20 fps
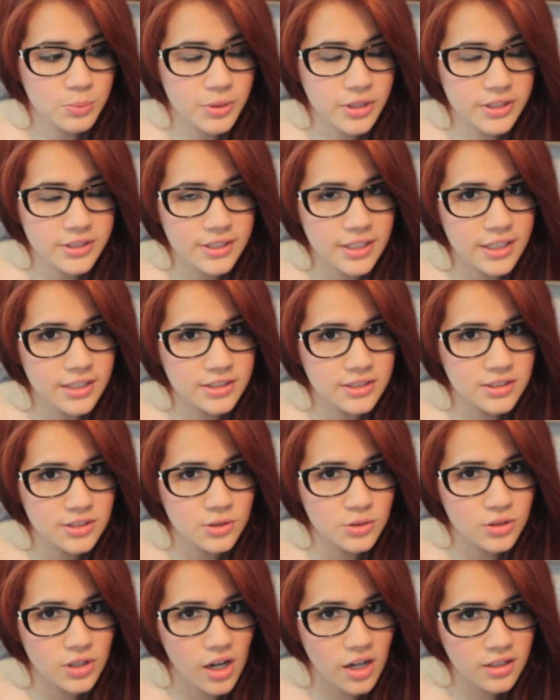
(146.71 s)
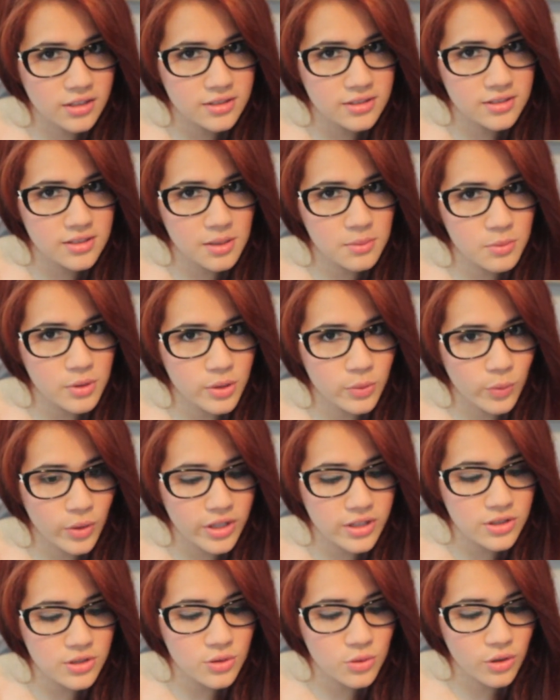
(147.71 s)
pretend to talk to someone
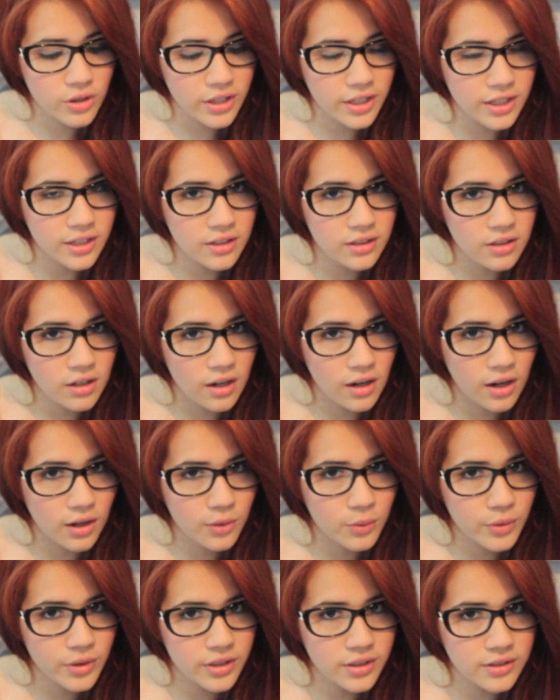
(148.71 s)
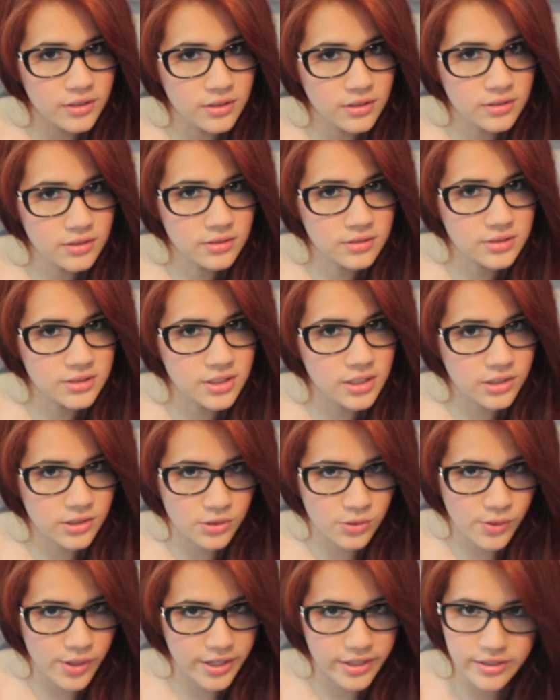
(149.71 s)
when you're in an awkward
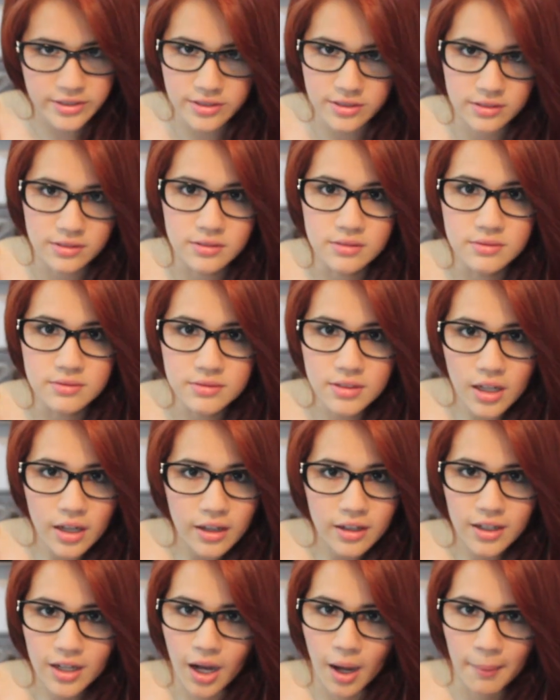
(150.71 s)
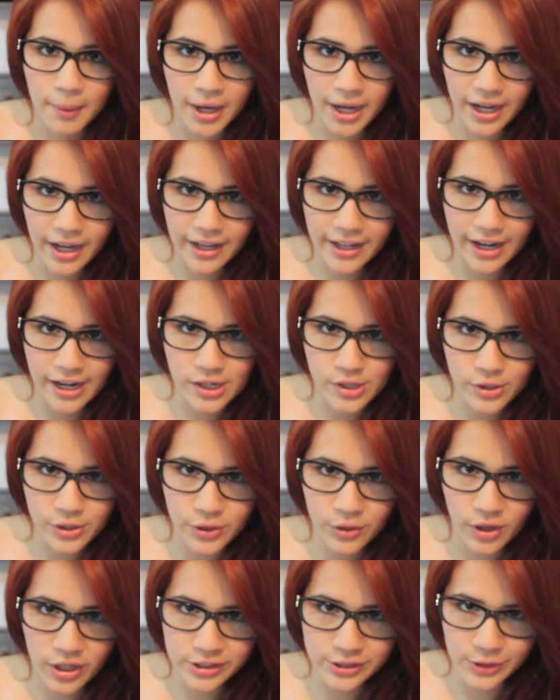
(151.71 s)
situation. Come on, I know
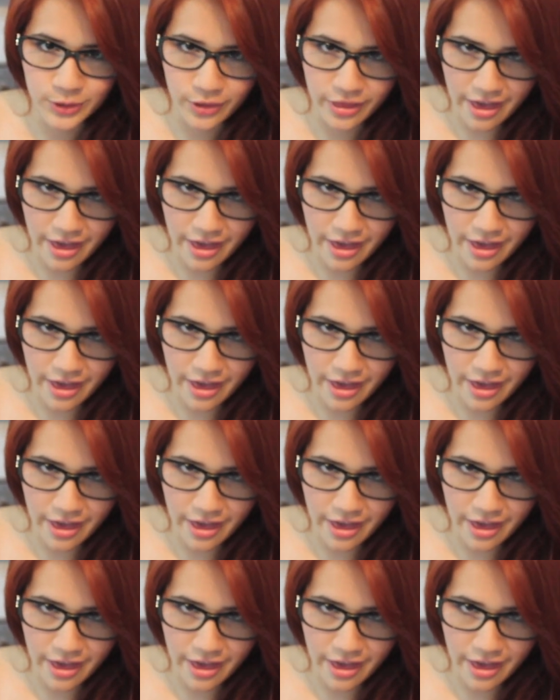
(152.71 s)
you all do